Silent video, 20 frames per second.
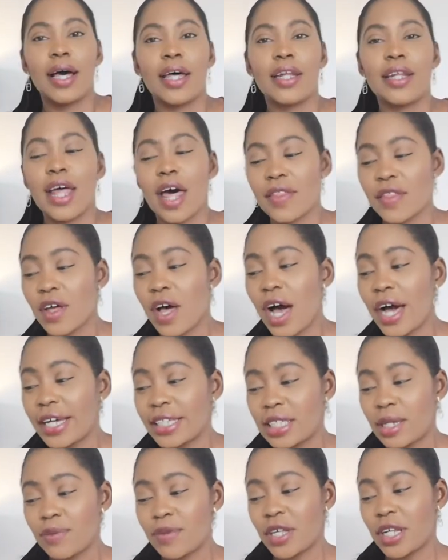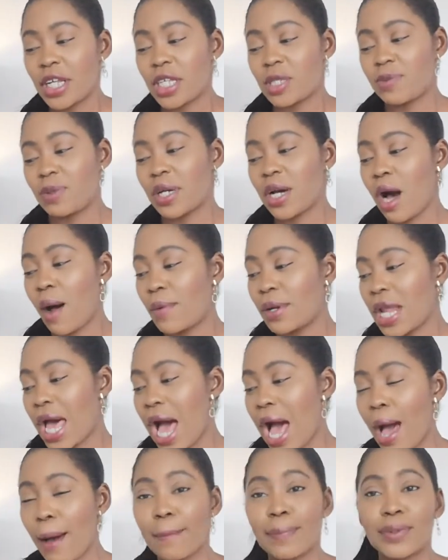Another item that has become an
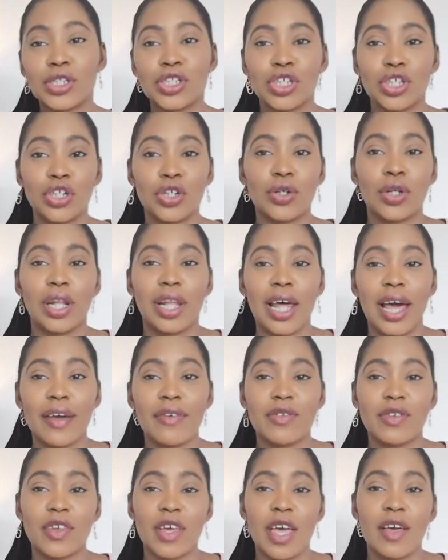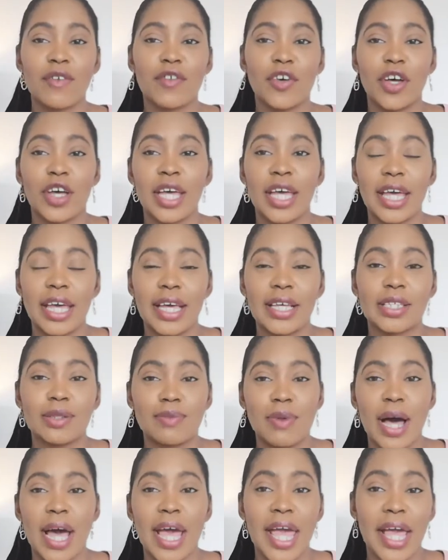absolute lifesaver is
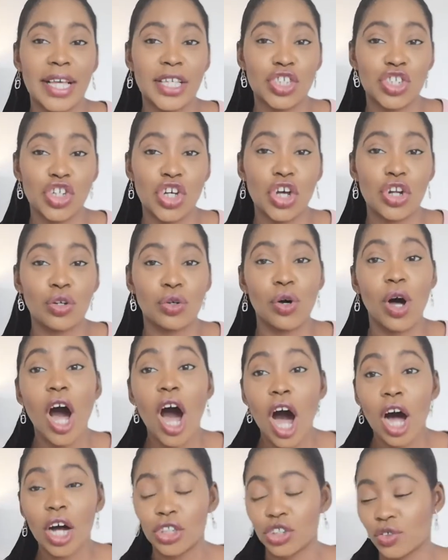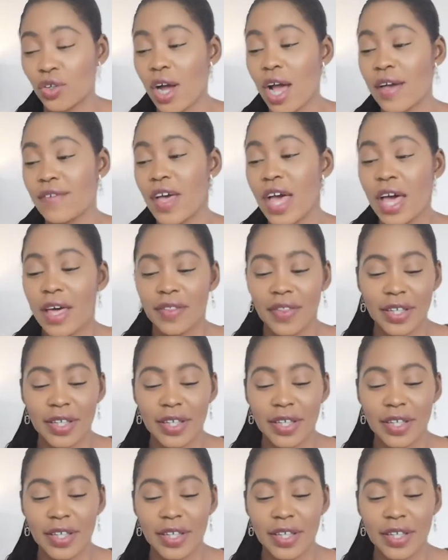my external hard drive.